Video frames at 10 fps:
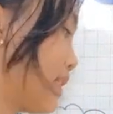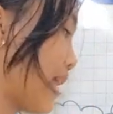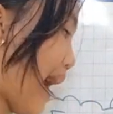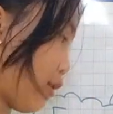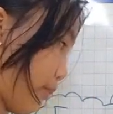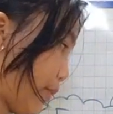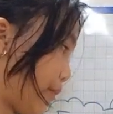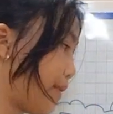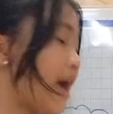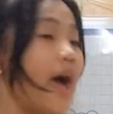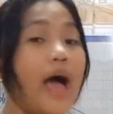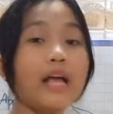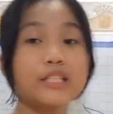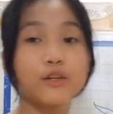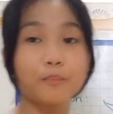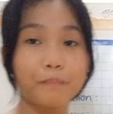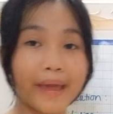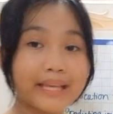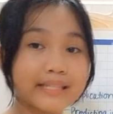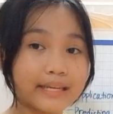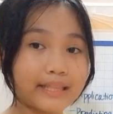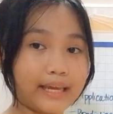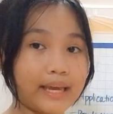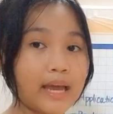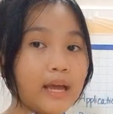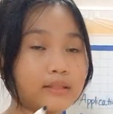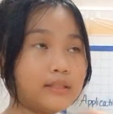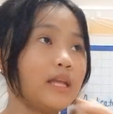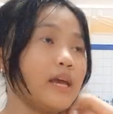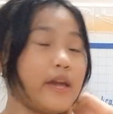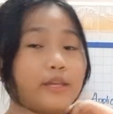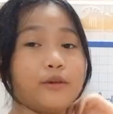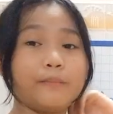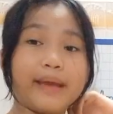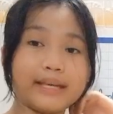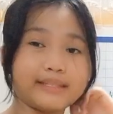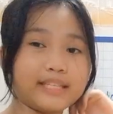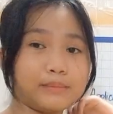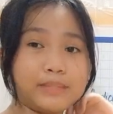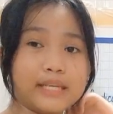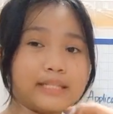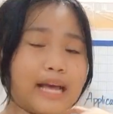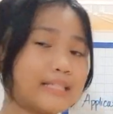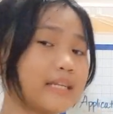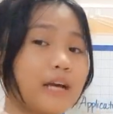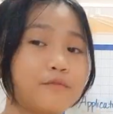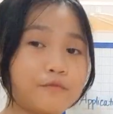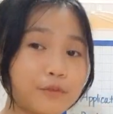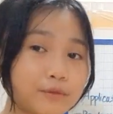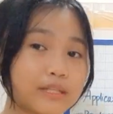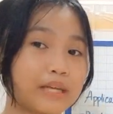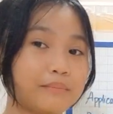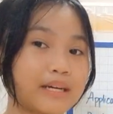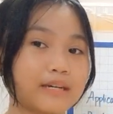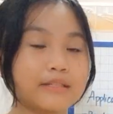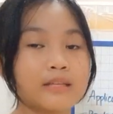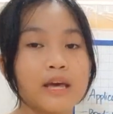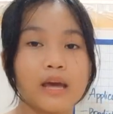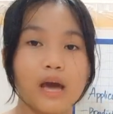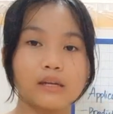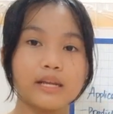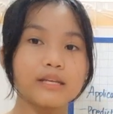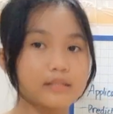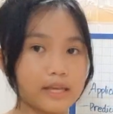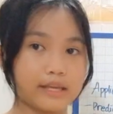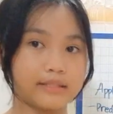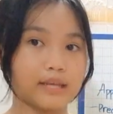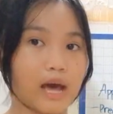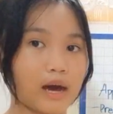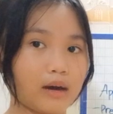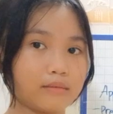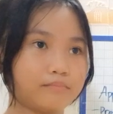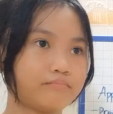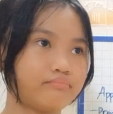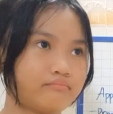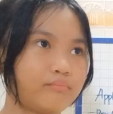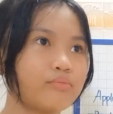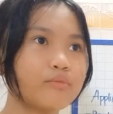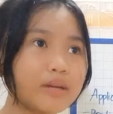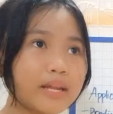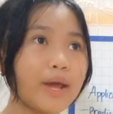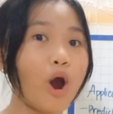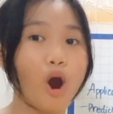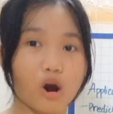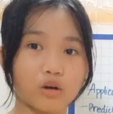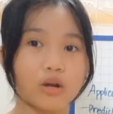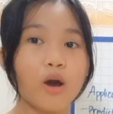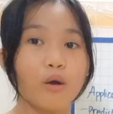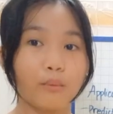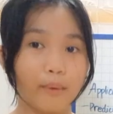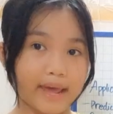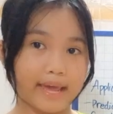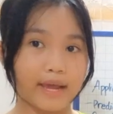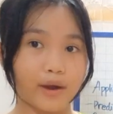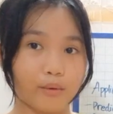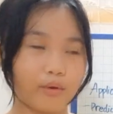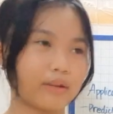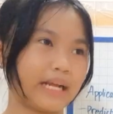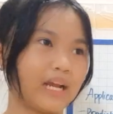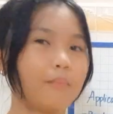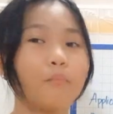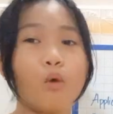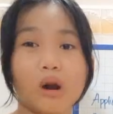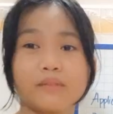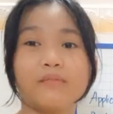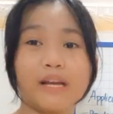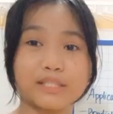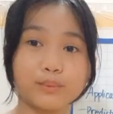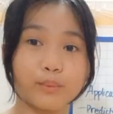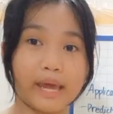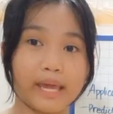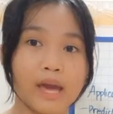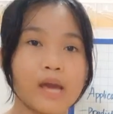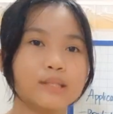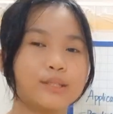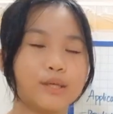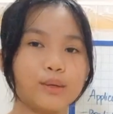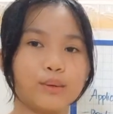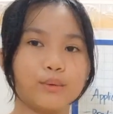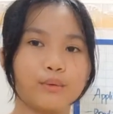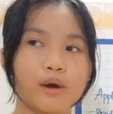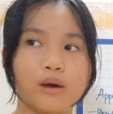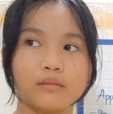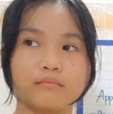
this output. And so basically, you may see this as confusing because this is a pretty hard way or like a more advanced way to